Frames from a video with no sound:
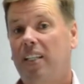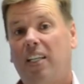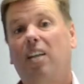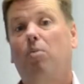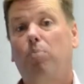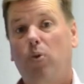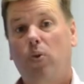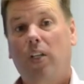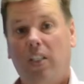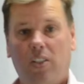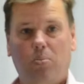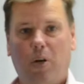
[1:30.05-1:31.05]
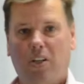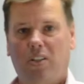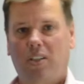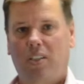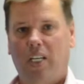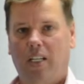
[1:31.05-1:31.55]
get a building
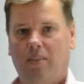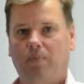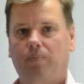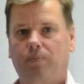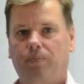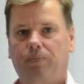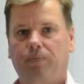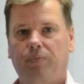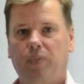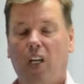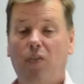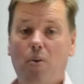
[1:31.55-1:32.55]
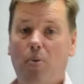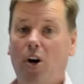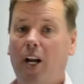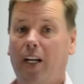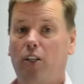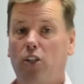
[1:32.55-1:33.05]
inspection done. If you're
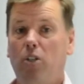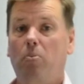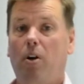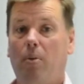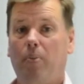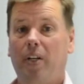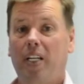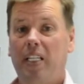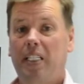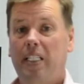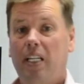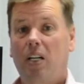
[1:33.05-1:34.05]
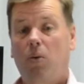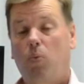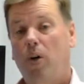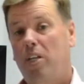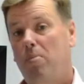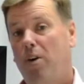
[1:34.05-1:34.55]
buying a new property,
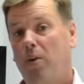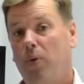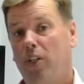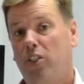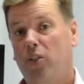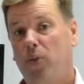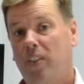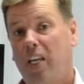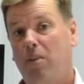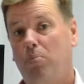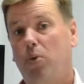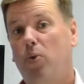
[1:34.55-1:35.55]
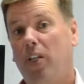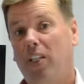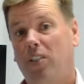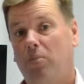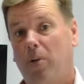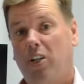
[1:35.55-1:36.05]
what you might want to do is get a building
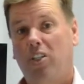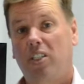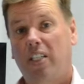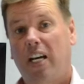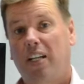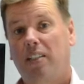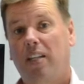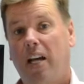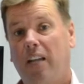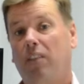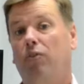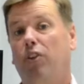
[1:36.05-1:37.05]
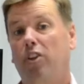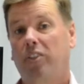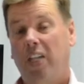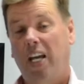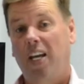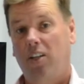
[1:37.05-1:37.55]
inspection done at the
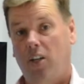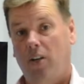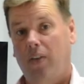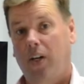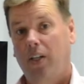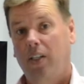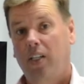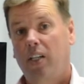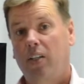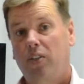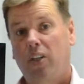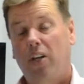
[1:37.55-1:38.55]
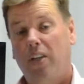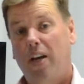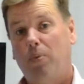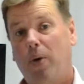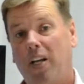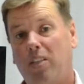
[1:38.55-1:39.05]
first handover. So
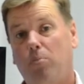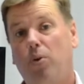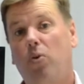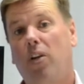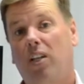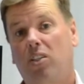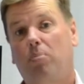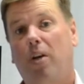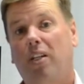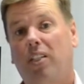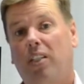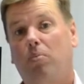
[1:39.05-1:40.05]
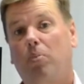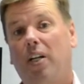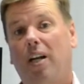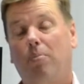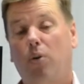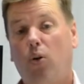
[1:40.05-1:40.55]
that way the building inspector can pick
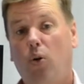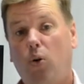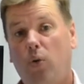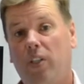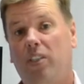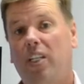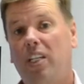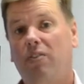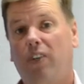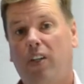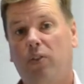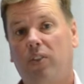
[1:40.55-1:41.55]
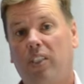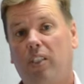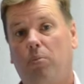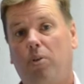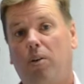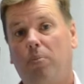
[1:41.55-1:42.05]
up all the defaults in
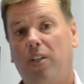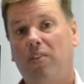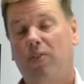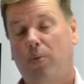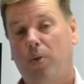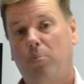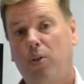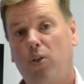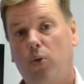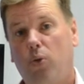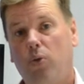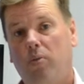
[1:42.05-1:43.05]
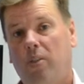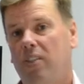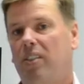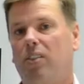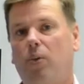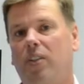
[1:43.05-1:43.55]
the property from the build,
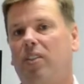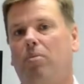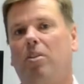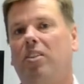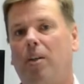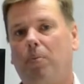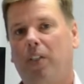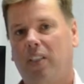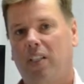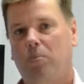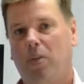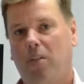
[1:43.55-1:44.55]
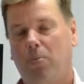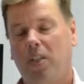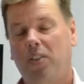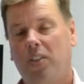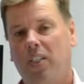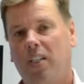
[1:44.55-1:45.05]
because there's always going to be something that's been
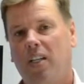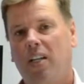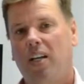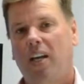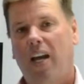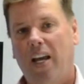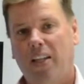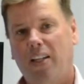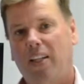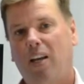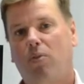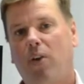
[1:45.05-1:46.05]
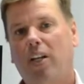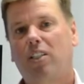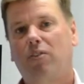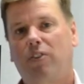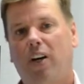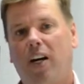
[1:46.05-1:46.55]
missed, and then they're
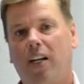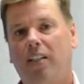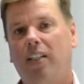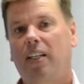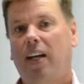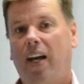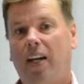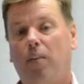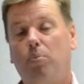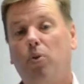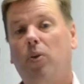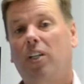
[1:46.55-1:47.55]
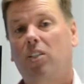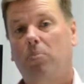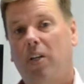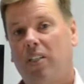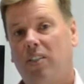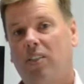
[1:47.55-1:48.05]
rectified. And the building
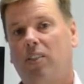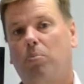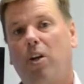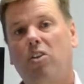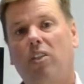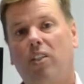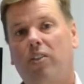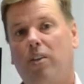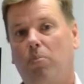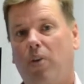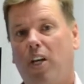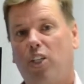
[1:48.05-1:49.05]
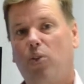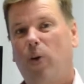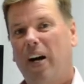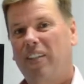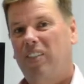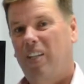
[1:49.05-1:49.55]
inspector is a specialist compared to
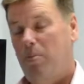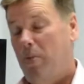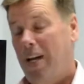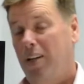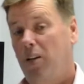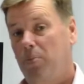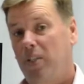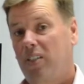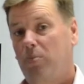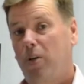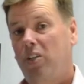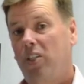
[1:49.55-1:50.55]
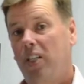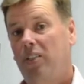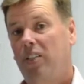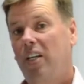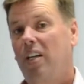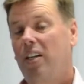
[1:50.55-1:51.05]
us that may not be a
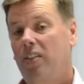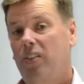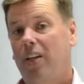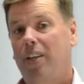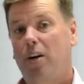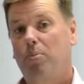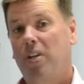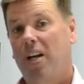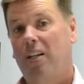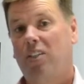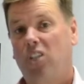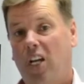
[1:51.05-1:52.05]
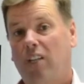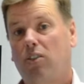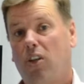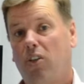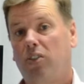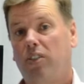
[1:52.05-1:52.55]
specialist, so they'll be able to check
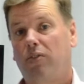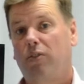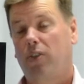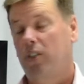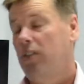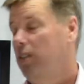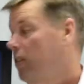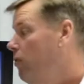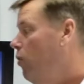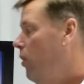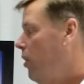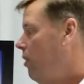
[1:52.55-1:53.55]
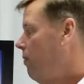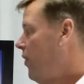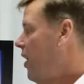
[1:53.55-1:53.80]
those differences for you.